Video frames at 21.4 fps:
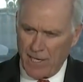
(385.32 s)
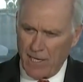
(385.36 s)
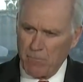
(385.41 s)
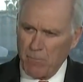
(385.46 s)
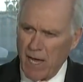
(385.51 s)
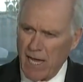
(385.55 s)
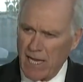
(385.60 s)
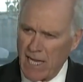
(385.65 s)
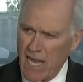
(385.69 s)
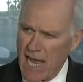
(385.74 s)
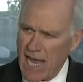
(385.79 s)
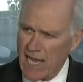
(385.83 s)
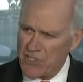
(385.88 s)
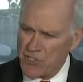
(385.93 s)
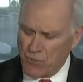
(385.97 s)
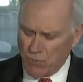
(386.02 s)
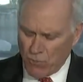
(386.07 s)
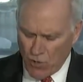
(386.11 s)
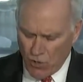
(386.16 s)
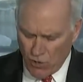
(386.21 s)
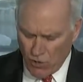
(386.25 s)
In my
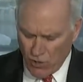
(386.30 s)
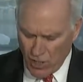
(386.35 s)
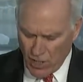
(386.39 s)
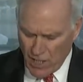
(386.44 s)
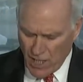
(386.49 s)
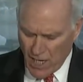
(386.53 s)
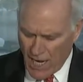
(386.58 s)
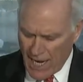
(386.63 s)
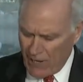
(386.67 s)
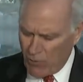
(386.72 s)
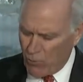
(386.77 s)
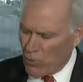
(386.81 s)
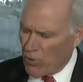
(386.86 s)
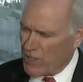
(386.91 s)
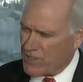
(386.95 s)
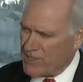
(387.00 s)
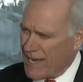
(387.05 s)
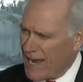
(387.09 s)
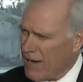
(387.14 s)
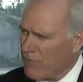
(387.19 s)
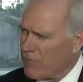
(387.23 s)
last role, I
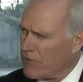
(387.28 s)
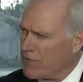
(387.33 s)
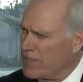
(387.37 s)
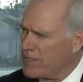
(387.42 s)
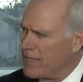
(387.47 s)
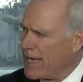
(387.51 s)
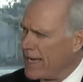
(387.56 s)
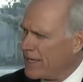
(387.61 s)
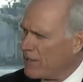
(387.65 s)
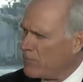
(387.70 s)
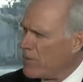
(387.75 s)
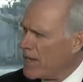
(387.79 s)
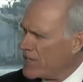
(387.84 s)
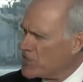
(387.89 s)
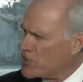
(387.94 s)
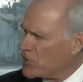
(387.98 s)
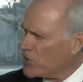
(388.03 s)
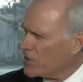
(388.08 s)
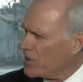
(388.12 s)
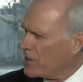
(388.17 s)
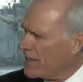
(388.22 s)
worked every day to
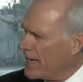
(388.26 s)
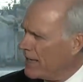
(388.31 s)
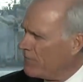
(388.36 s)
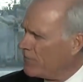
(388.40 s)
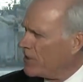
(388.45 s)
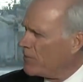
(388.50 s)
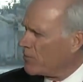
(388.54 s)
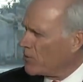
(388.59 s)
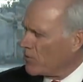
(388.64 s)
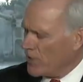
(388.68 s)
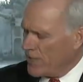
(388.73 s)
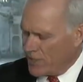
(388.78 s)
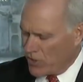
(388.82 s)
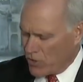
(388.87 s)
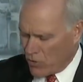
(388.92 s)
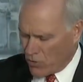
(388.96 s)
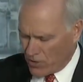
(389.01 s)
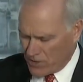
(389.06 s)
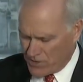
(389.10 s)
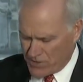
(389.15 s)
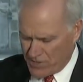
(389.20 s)
make sure the Navy
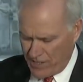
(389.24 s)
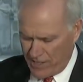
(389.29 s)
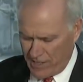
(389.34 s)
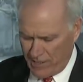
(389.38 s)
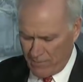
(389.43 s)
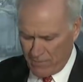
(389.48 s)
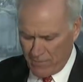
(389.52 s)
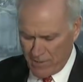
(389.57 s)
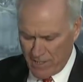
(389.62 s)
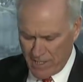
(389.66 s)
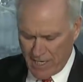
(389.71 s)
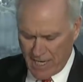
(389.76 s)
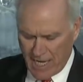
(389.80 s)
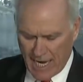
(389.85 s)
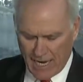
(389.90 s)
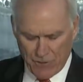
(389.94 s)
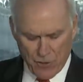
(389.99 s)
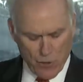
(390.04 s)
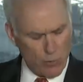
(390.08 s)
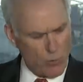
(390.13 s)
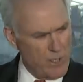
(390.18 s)
Marine Corps team
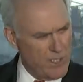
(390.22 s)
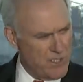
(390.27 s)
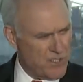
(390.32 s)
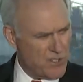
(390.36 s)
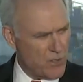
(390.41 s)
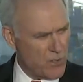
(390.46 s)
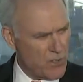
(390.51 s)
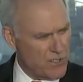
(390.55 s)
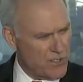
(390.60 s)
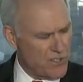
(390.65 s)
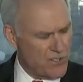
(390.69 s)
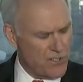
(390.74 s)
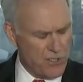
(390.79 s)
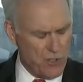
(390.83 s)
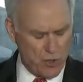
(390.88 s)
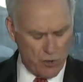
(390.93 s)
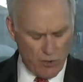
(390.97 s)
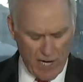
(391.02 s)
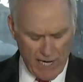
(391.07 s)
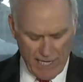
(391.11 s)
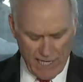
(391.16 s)
had the resources
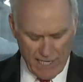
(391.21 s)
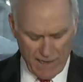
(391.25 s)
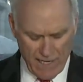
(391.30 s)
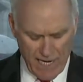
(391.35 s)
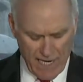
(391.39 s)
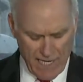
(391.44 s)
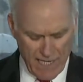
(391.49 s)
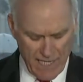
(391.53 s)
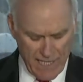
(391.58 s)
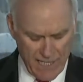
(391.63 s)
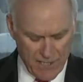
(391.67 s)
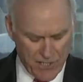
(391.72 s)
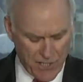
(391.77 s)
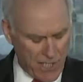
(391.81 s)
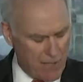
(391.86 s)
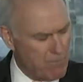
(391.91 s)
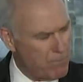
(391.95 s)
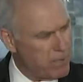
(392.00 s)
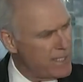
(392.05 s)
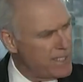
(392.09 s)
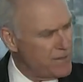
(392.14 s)
and training they need
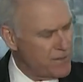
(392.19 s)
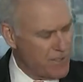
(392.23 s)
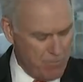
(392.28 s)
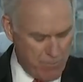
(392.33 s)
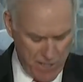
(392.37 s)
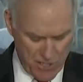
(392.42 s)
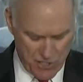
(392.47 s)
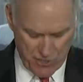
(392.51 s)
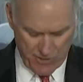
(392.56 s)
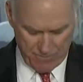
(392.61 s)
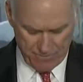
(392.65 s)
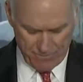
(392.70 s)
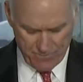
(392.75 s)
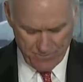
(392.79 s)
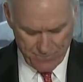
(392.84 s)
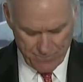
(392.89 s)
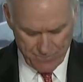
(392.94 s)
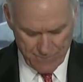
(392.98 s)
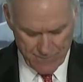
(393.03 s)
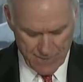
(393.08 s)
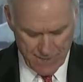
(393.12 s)
to complete the mission,
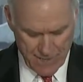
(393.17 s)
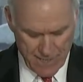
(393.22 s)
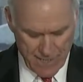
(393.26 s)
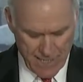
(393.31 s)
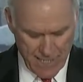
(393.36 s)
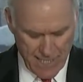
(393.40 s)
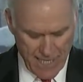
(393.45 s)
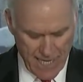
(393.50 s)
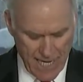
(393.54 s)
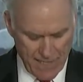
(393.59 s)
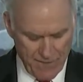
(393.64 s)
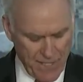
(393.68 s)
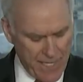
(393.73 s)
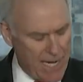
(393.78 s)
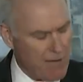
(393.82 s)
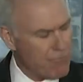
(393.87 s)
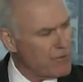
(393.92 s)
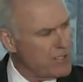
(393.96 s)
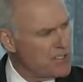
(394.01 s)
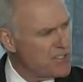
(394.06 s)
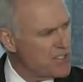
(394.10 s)
and
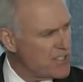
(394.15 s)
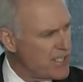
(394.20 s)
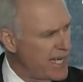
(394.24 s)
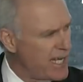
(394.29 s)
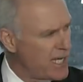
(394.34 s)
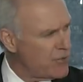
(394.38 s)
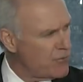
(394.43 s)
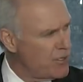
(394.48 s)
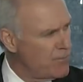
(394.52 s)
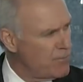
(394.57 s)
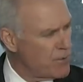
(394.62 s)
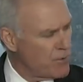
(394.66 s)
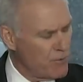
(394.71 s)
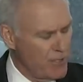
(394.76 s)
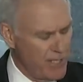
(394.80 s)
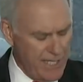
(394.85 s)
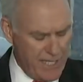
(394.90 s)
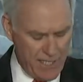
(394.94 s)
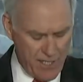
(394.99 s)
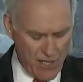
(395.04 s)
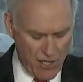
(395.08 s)
that every sailor and
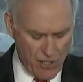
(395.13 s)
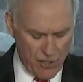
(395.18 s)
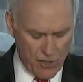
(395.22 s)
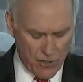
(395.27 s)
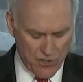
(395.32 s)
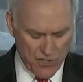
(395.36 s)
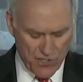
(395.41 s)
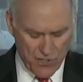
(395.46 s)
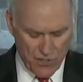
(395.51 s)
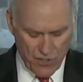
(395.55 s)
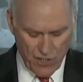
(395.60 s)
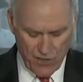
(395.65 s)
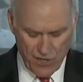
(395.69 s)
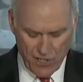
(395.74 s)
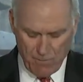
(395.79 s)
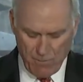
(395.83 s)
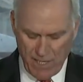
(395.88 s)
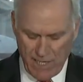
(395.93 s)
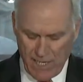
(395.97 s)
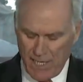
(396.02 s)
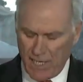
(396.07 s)
Marine
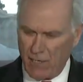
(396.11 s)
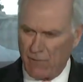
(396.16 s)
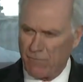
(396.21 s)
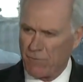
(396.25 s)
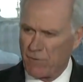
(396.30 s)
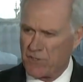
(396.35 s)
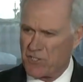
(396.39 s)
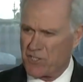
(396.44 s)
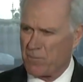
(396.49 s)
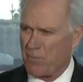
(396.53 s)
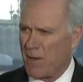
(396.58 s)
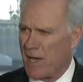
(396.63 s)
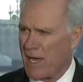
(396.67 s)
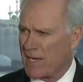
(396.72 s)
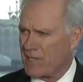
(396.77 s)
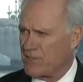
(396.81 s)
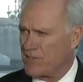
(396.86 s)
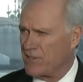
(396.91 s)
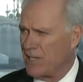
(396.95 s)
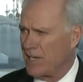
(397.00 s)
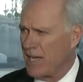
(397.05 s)
understood the meaning of
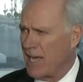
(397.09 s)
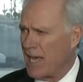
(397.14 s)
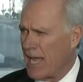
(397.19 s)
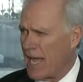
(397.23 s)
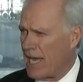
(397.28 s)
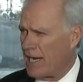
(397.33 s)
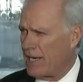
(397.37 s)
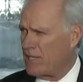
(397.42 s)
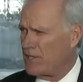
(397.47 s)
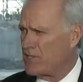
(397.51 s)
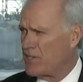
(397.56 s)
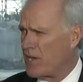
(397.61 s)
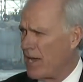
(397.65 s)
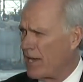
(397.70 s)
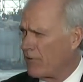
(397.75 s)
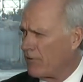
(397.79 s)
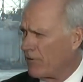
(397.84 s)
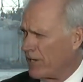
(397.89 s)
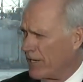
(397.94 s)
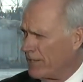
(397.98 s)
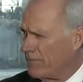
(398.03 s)
respect and
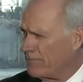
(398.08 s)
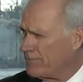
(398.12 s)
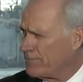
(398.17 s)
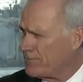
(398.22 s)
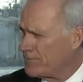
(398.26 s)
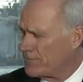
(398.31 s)
integrity.